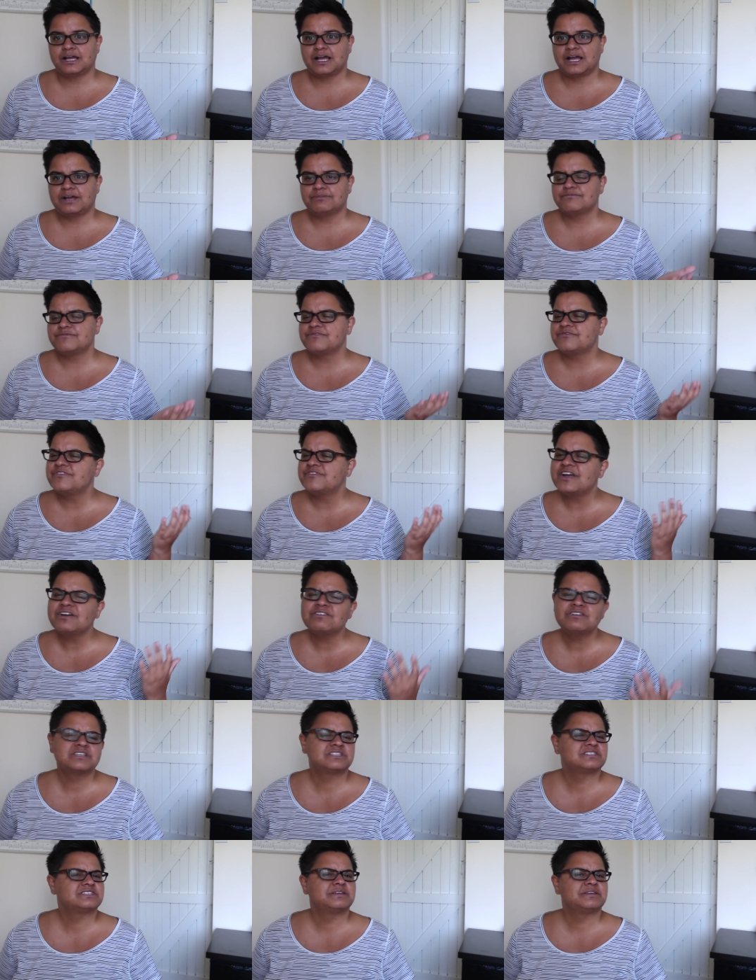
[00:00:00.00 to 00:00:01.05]
I'm
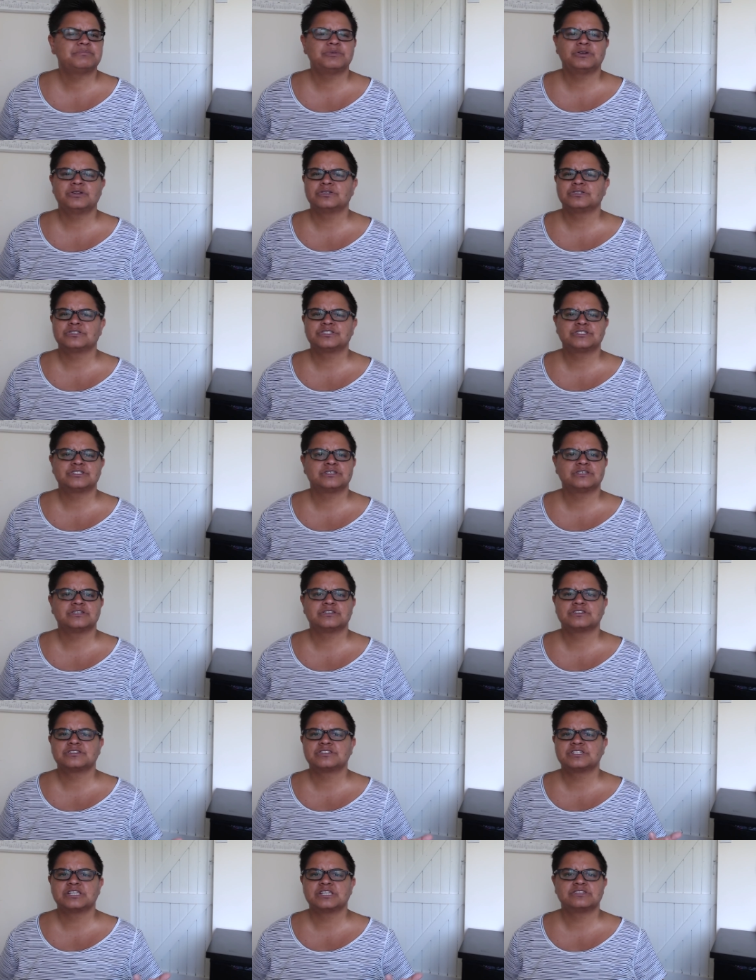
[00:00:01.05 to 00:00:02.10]
very similar
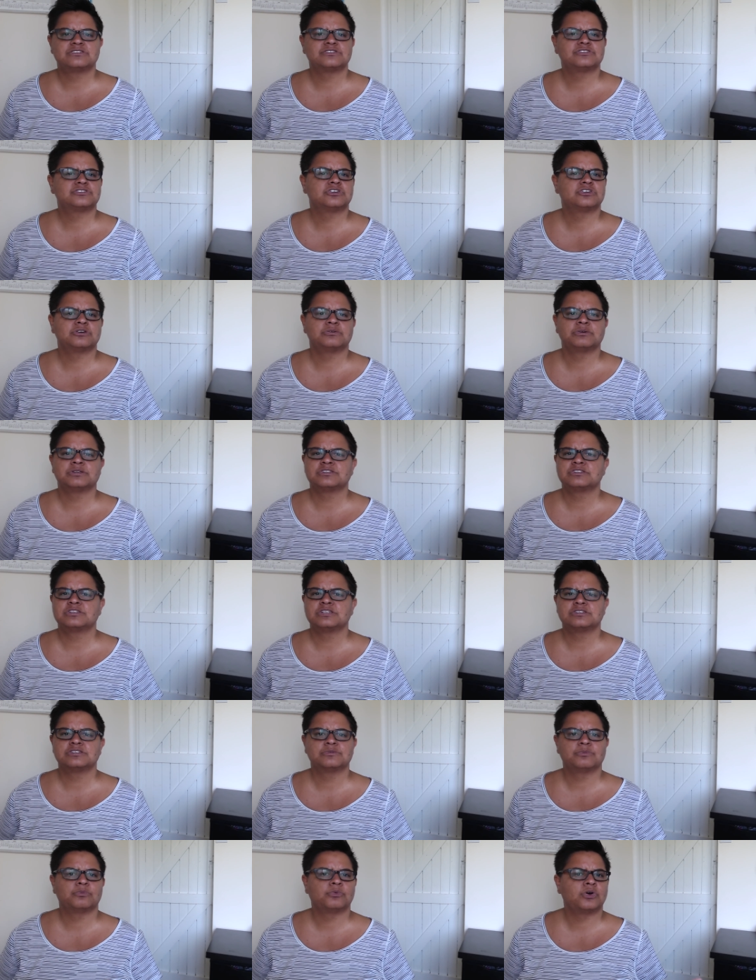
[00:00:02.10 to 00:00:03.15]
to season two and
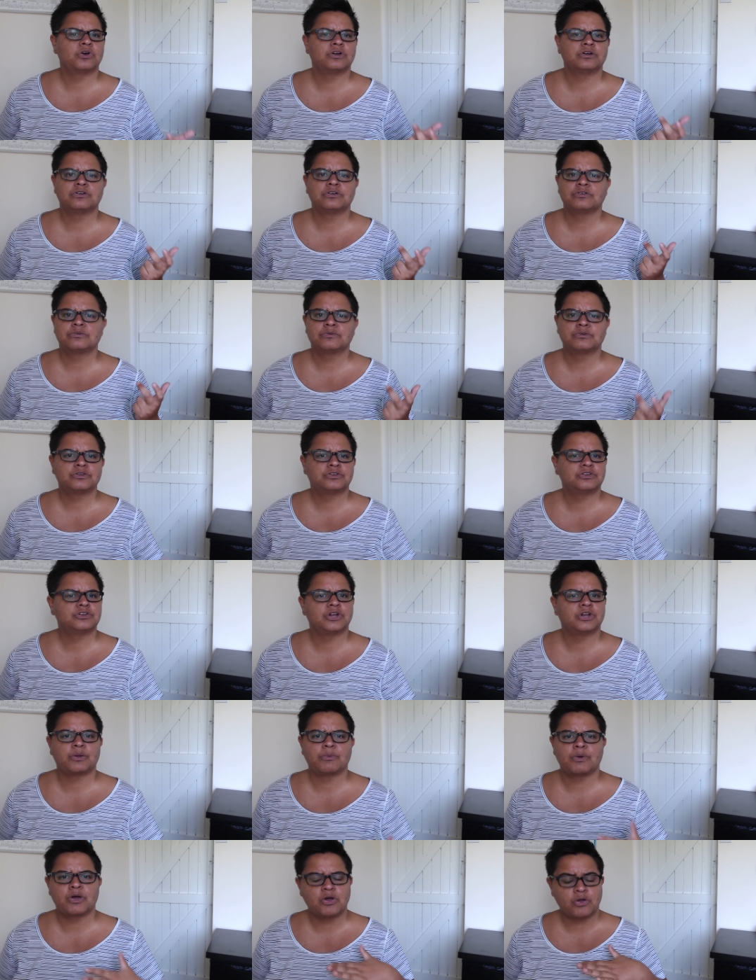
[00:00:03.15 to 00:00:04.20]
season one, you
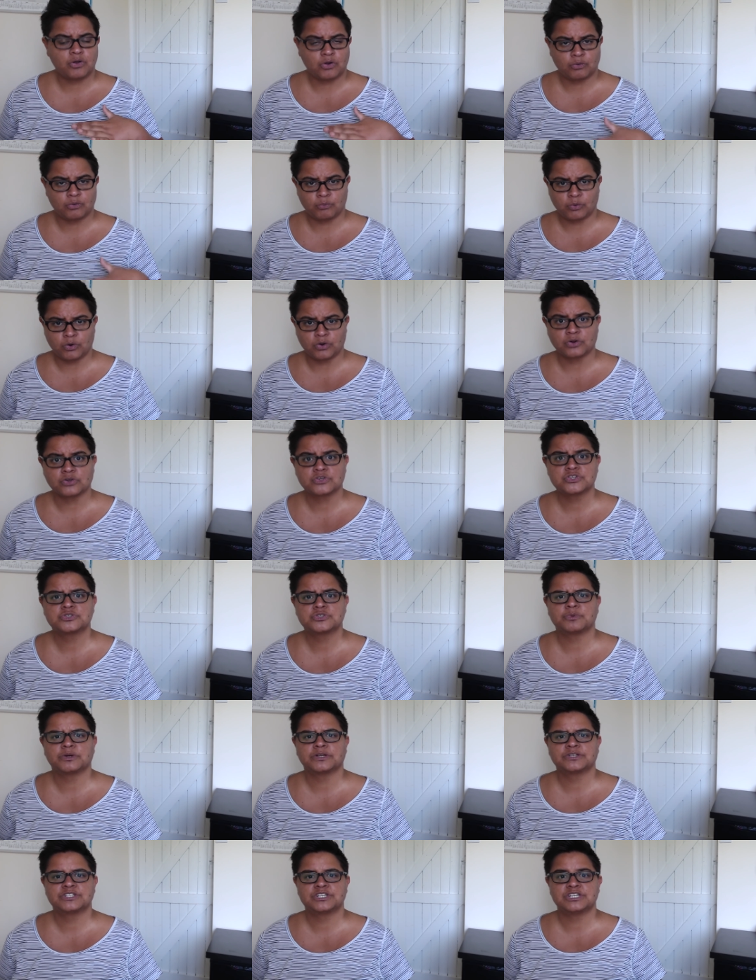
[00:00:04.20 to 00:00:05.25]
know, at her worst,
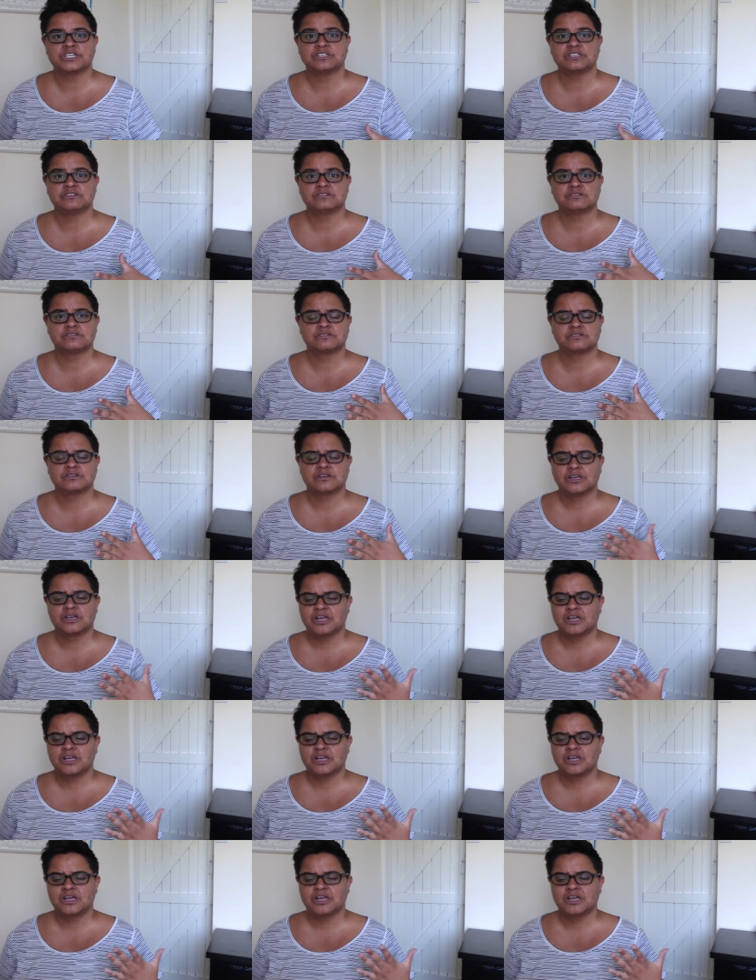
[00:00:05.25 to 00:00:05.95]
where she's